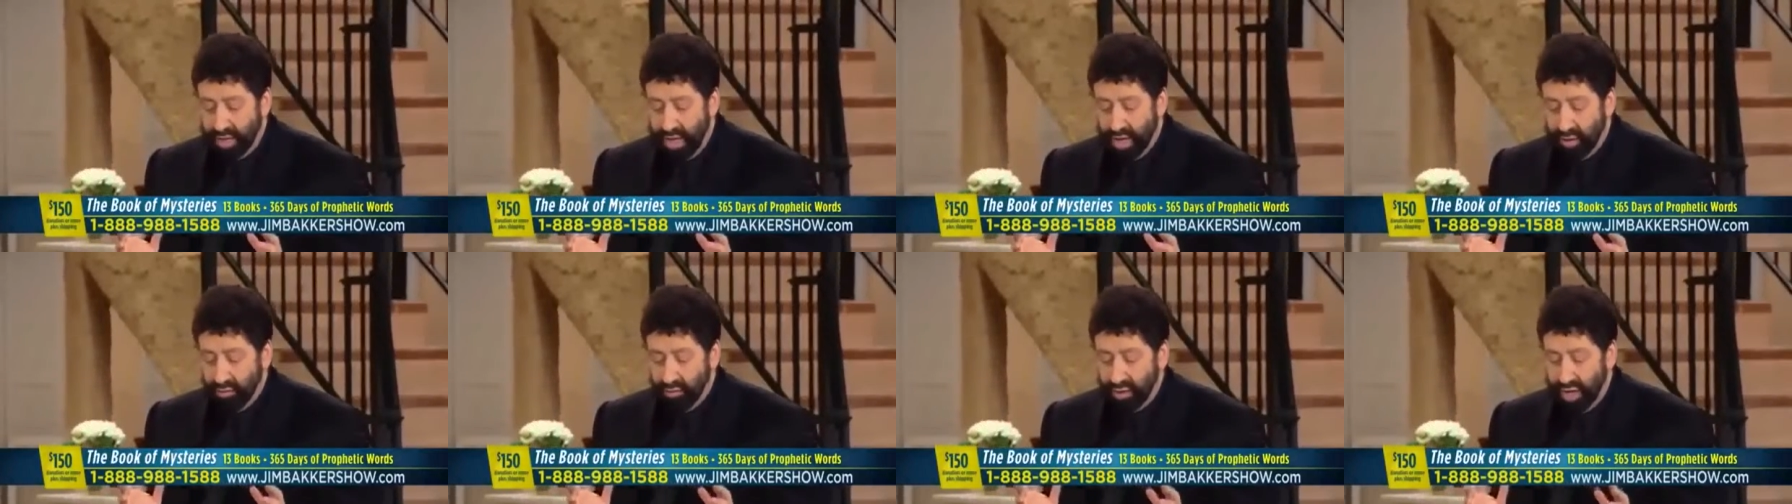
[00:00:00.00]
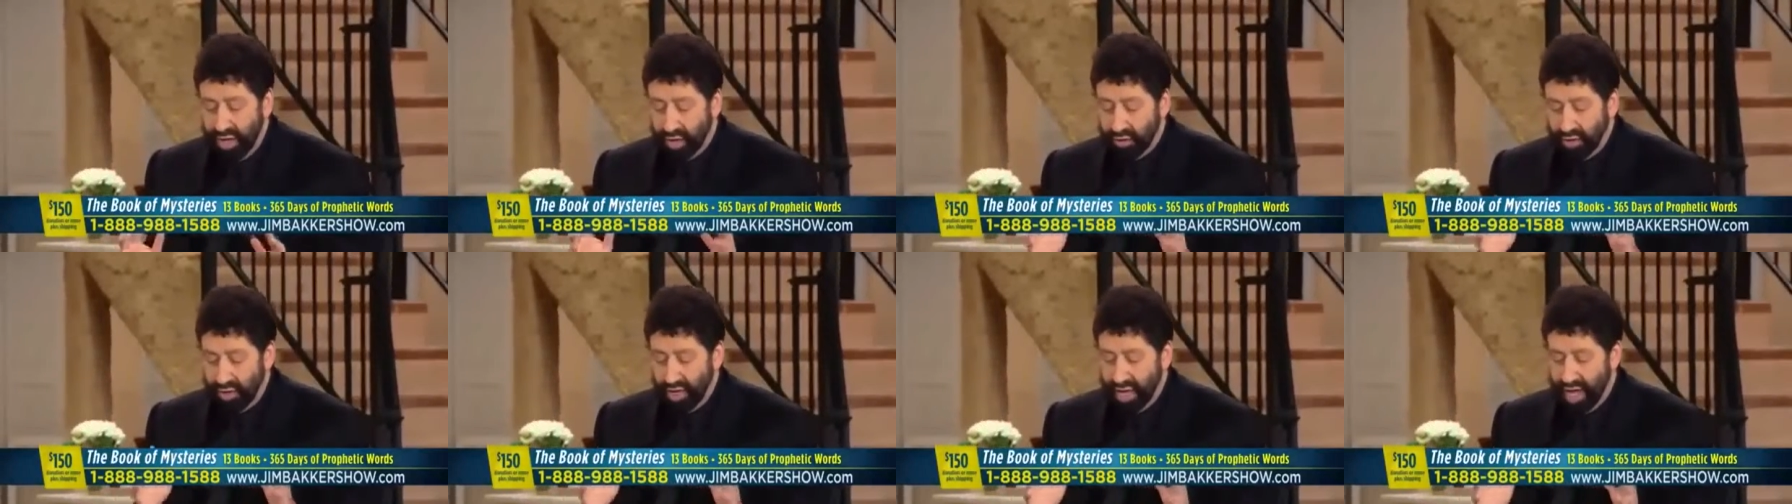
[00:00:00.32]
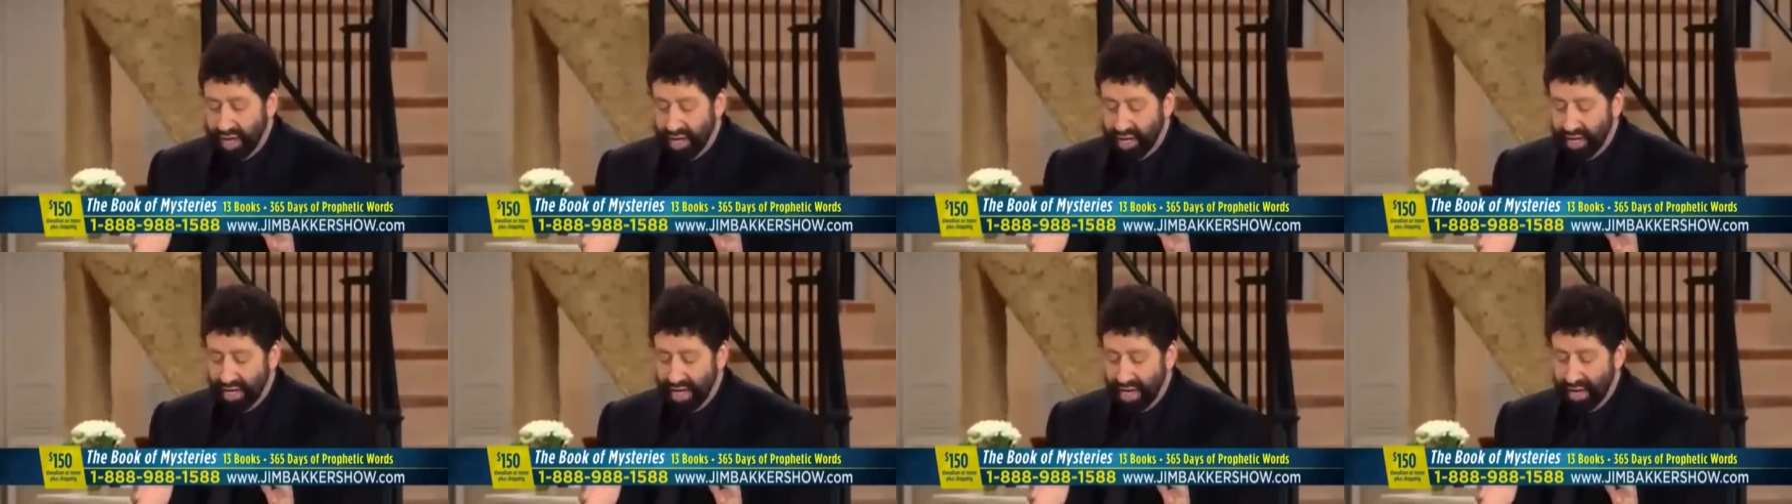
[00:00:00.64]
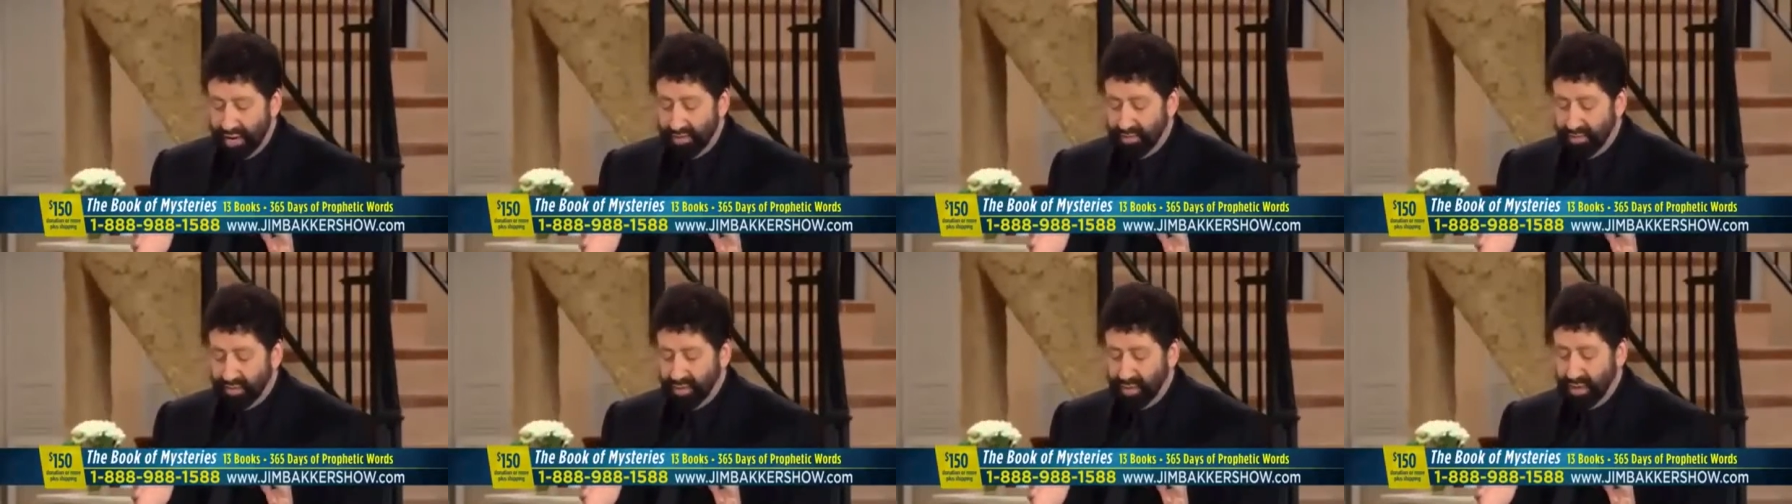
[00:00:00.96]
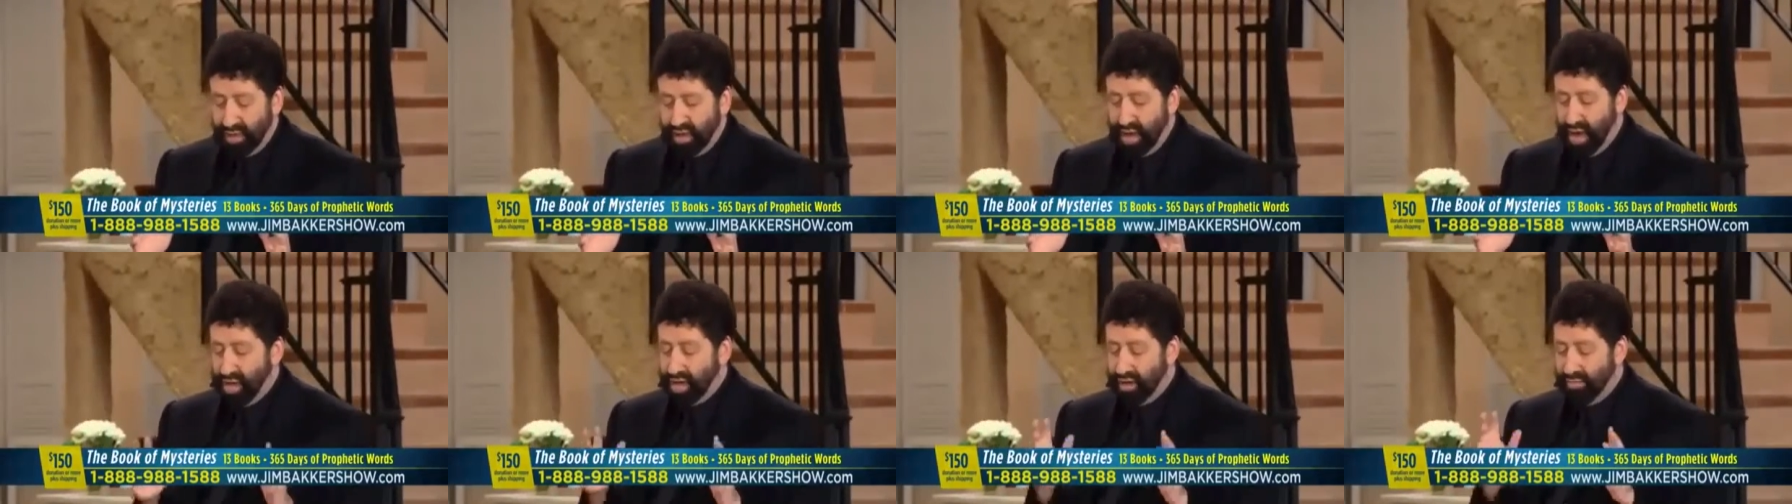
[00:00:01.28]
They recreated it
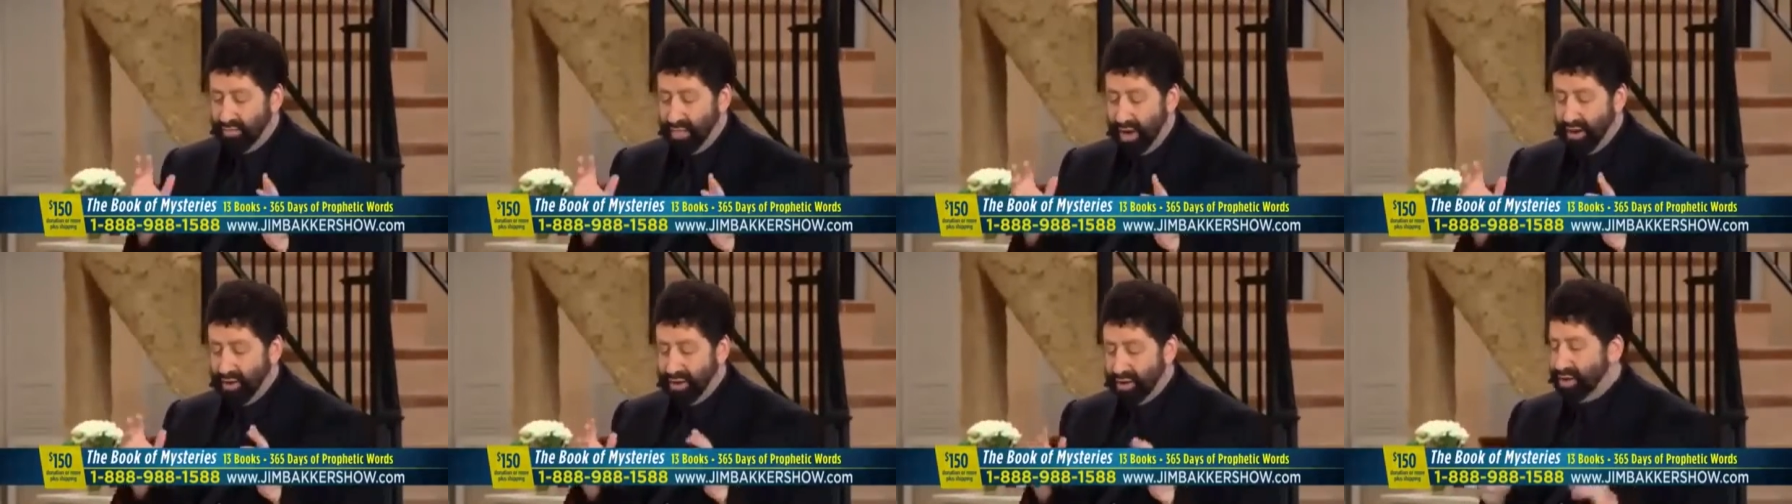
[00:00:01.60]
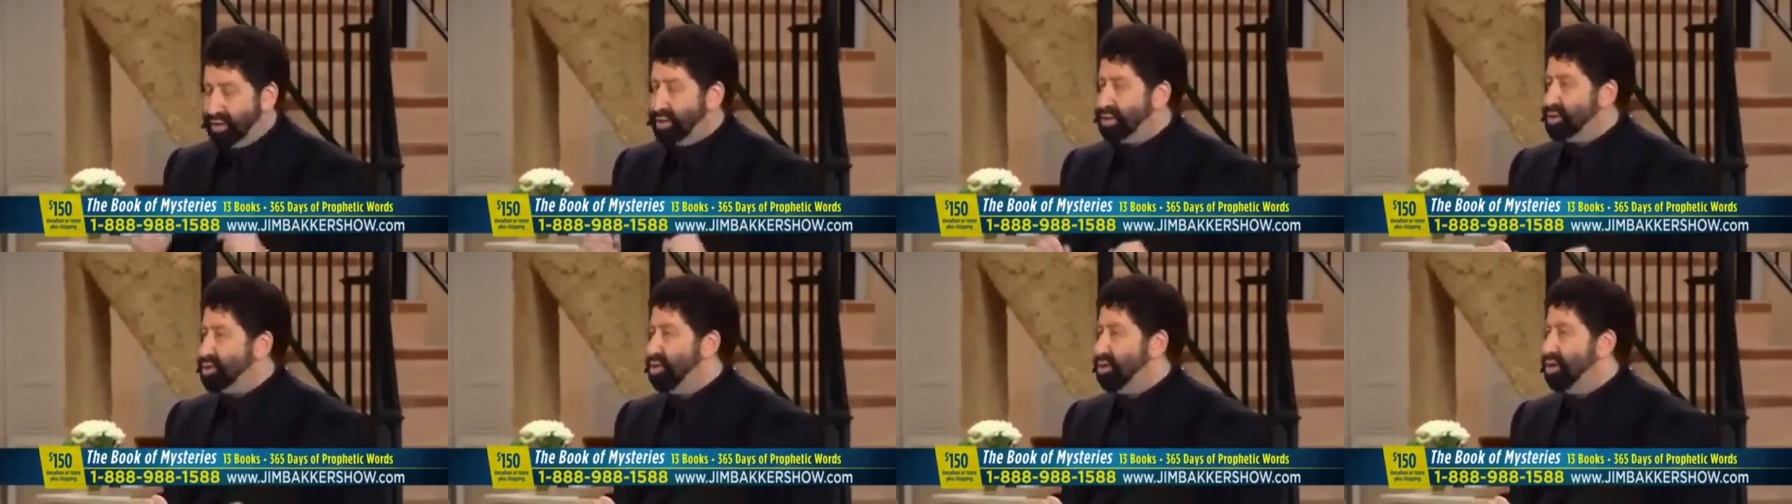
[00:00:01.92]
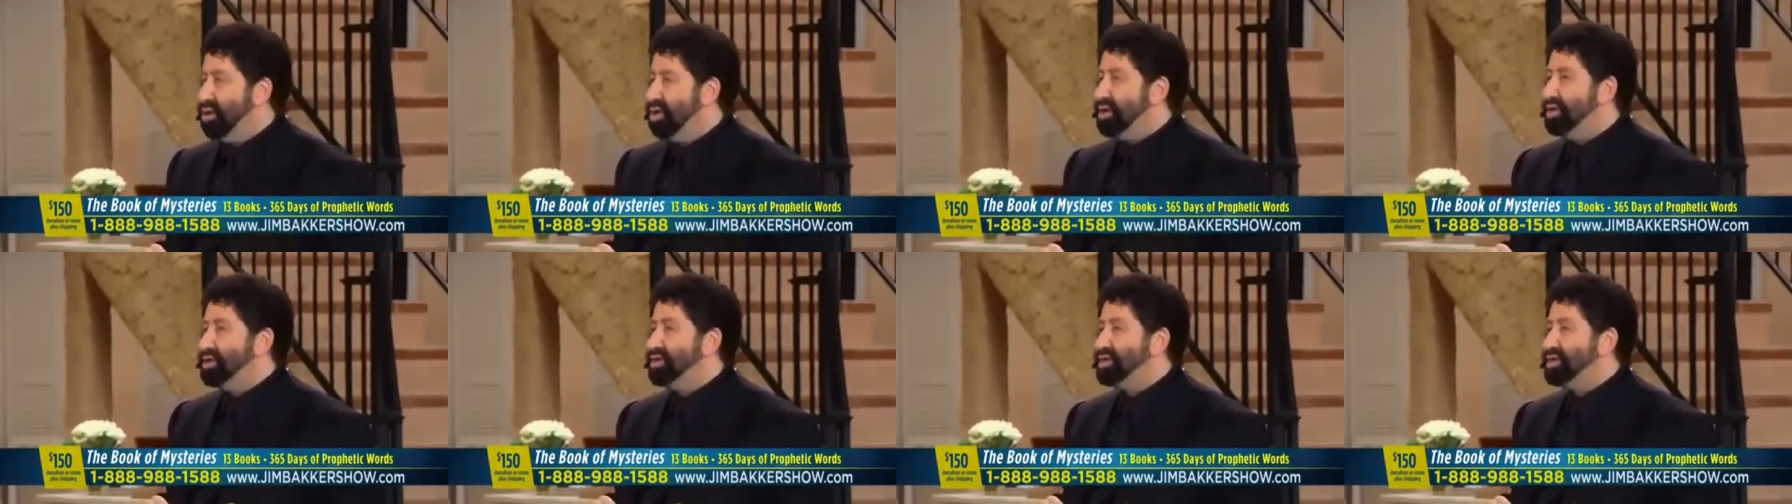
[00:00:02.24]
on American soil